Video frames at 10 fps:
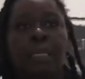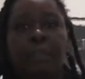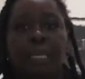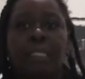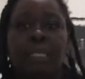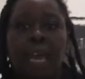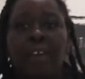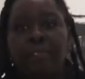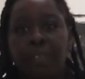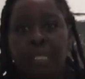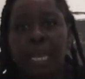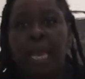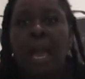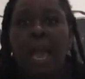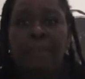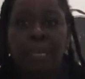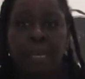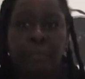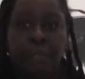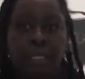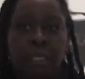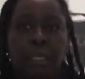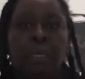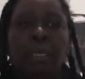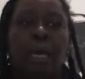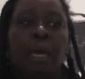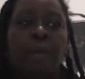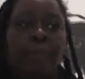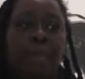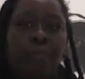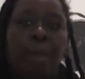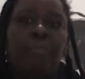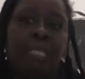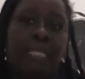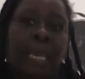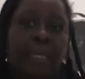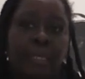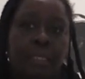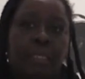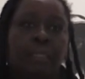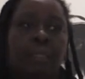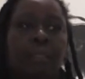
They're ciphers, like hieroglyphs. They represent